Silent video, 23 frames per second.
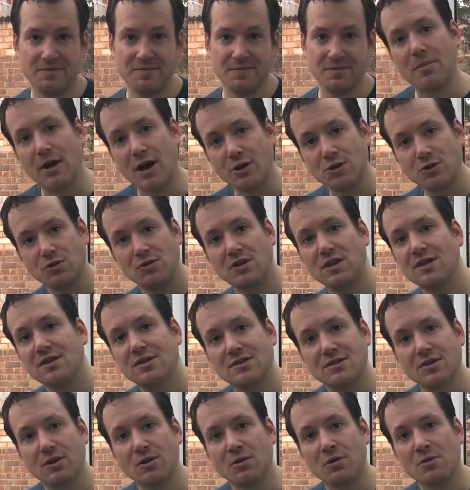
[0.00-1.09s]
And by doing
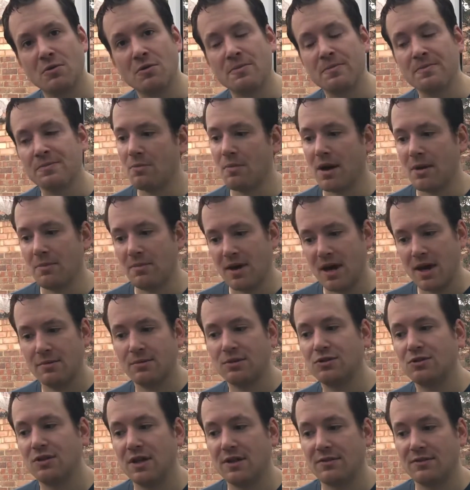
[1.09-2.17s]
so, you might be
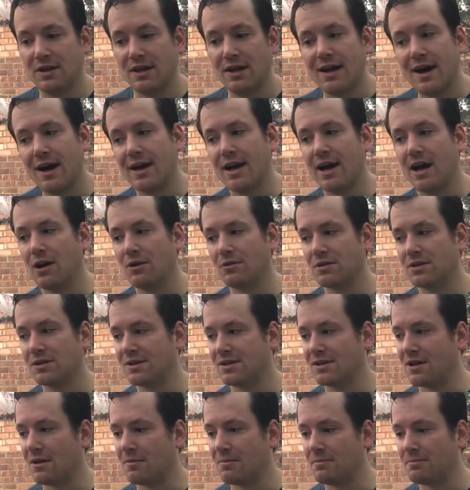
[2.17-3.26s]
able to even cut out
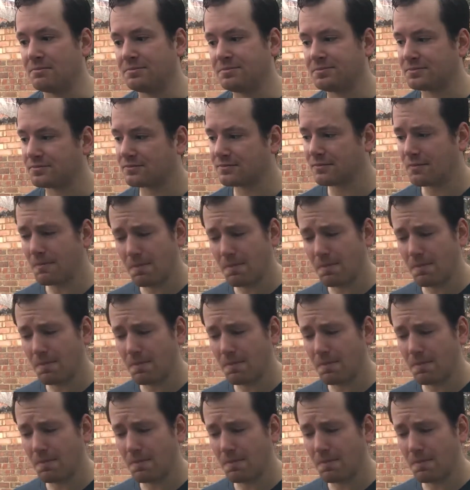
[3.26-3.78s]
some